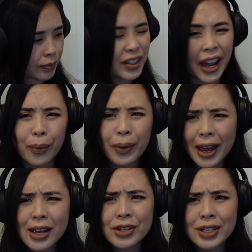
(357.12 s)
Yeah, where
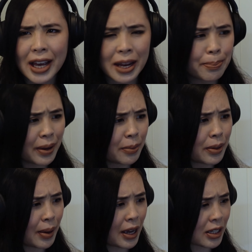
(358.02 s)
has your dad been the
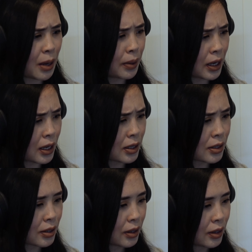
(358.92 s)
past couple of years?